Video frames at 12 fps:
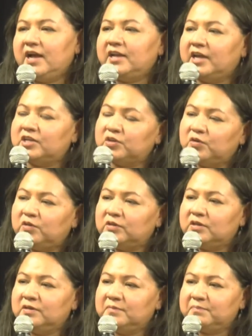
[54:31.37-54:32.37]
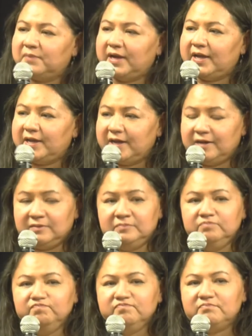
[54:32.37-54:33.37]
and I told my, uh,
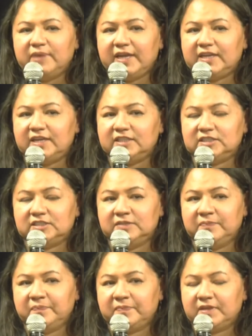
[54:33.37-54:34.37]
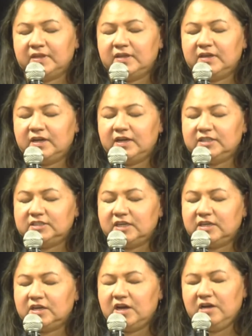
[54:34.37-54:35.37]
my kids, I
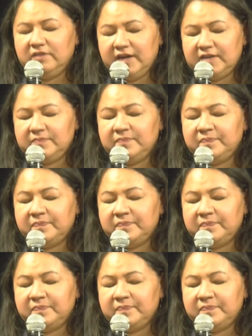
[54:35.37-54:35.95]
said, all right,